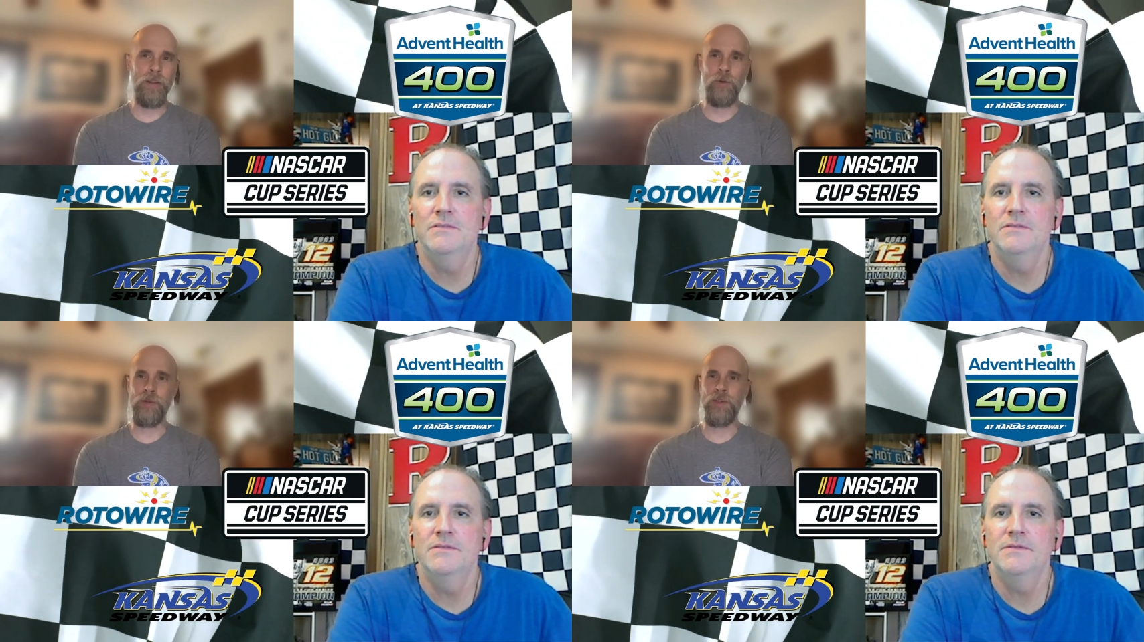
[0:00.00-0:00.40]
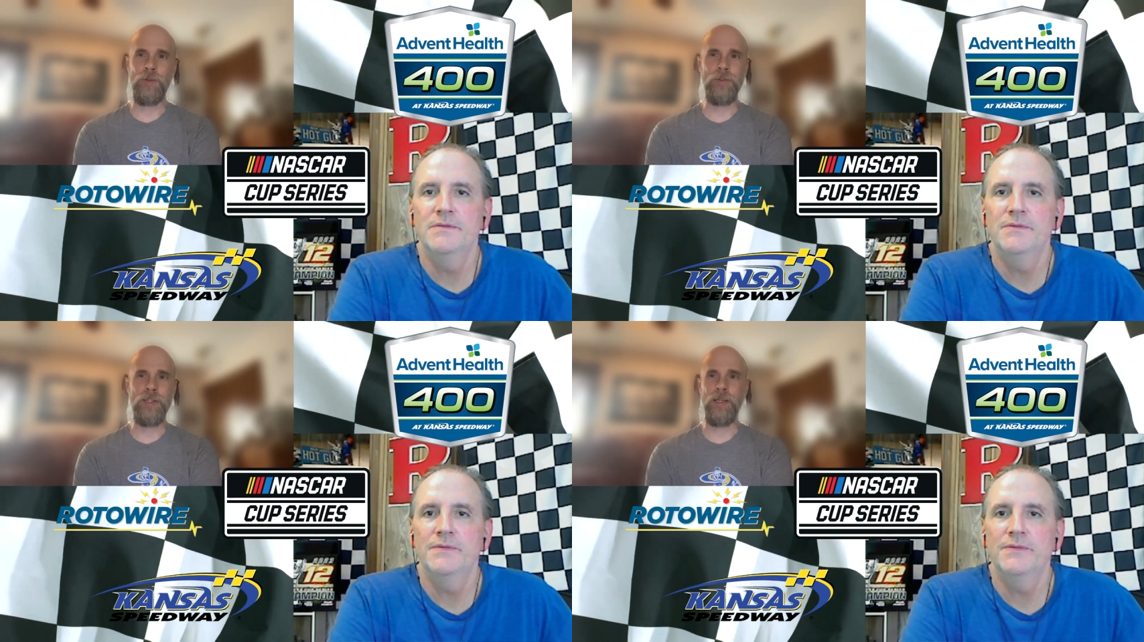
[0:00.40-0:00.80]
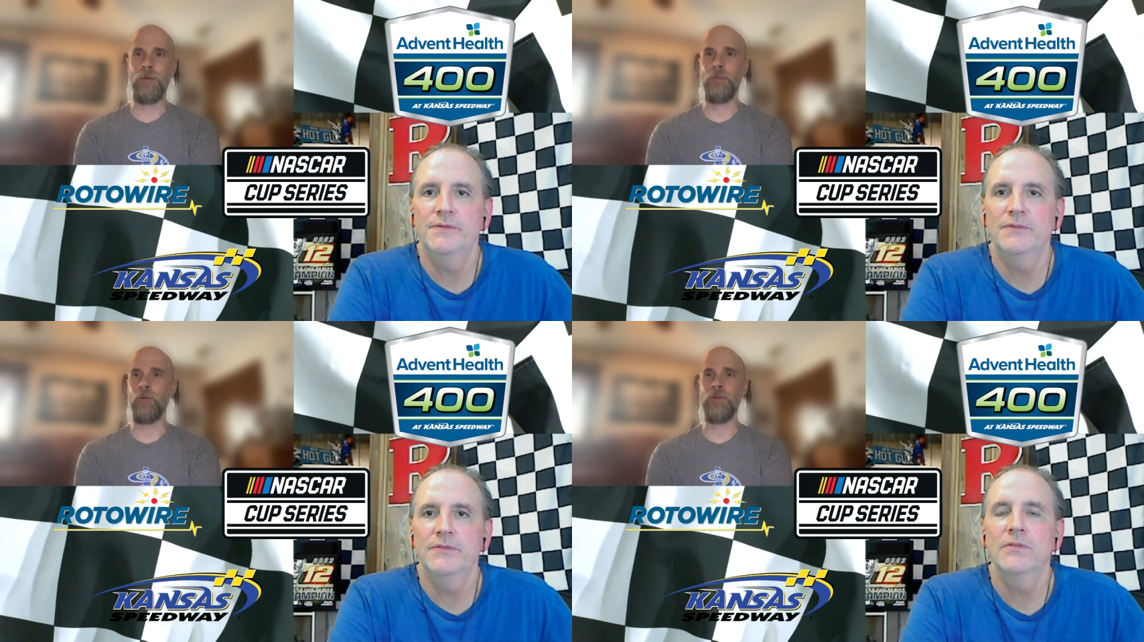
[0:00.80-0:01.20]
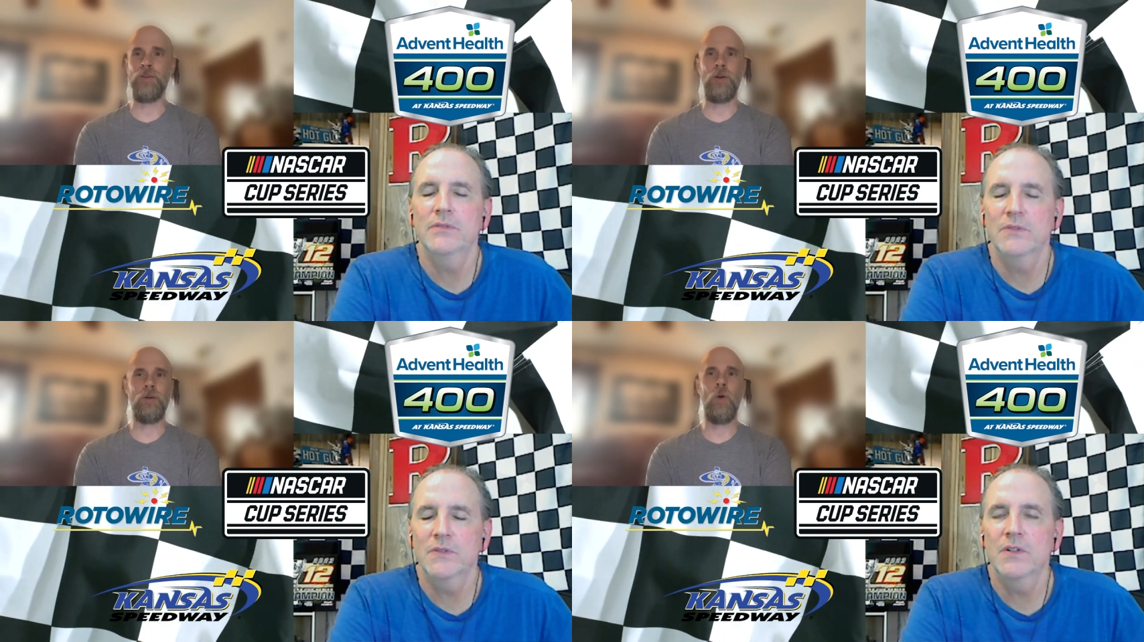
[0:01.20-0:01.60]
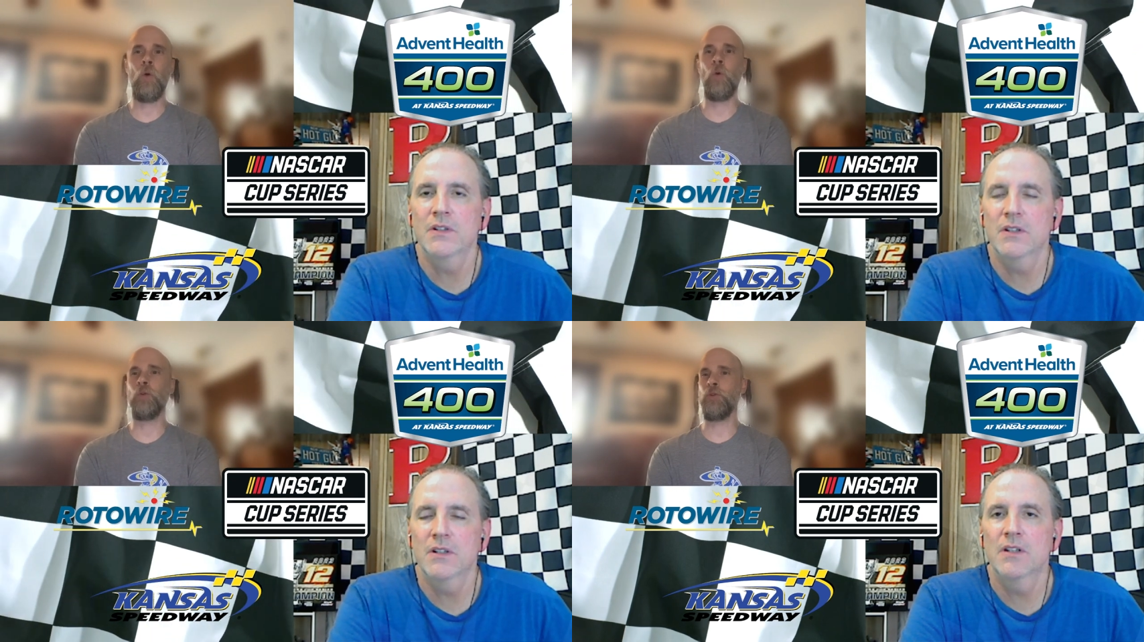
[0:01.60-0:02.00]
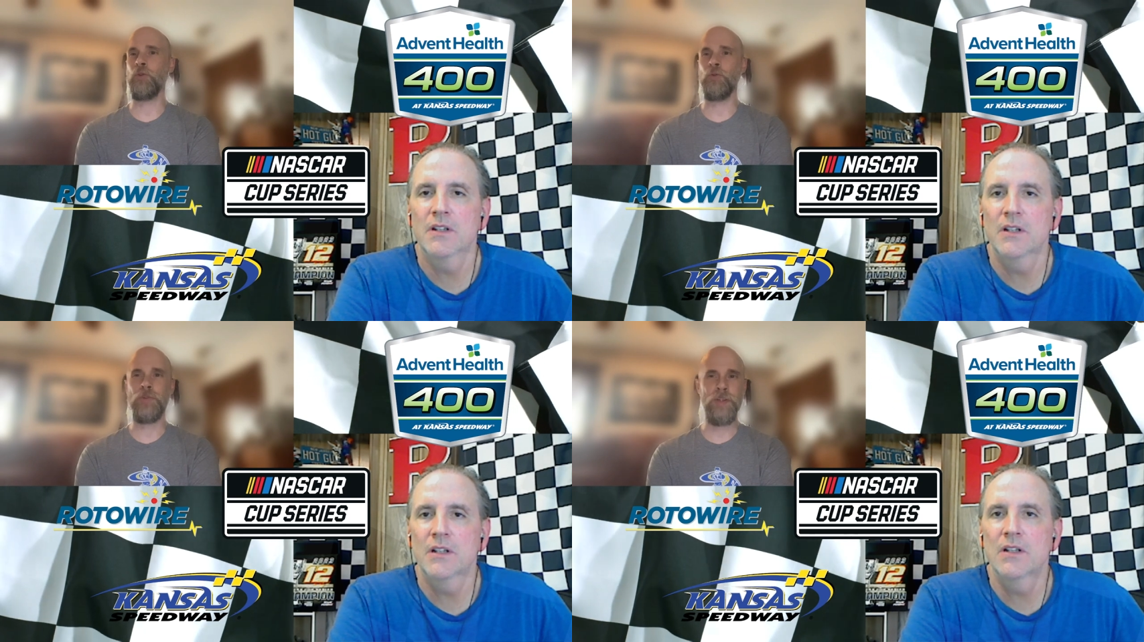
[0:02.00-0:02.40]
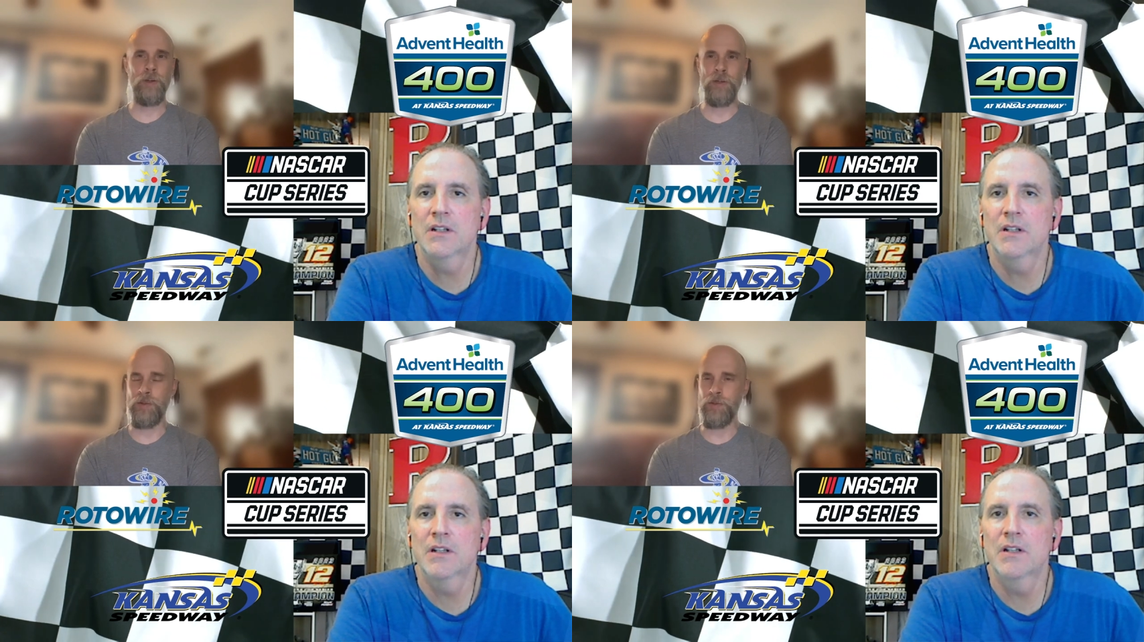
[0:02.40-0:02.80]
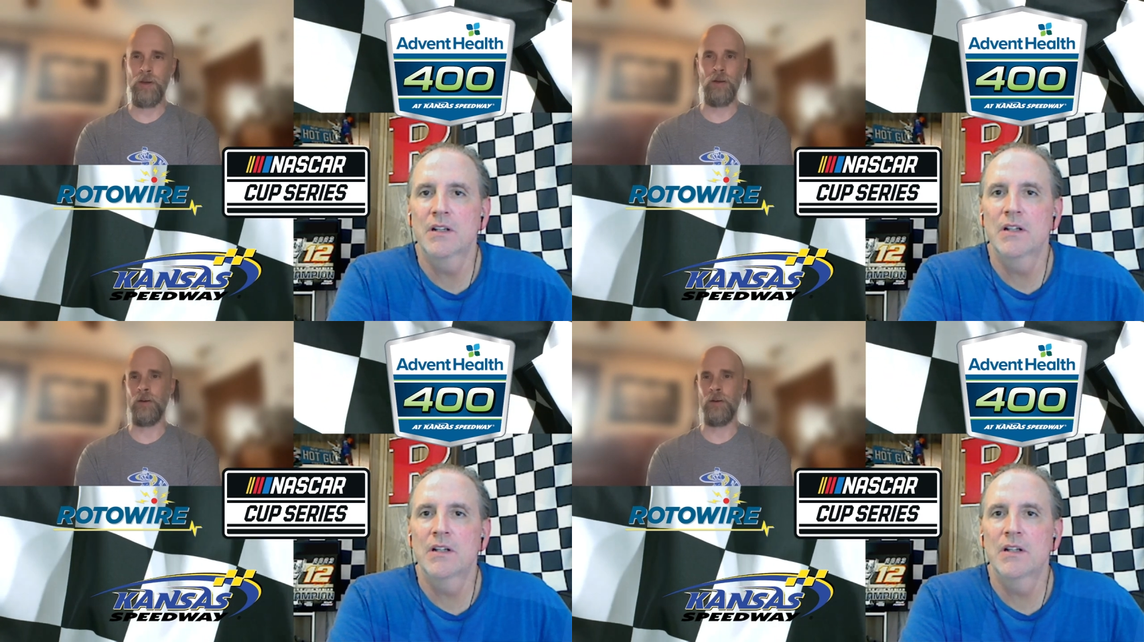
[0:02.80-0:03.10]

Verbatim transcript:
Speaker 1: that was a new team. It was a whole new series uh,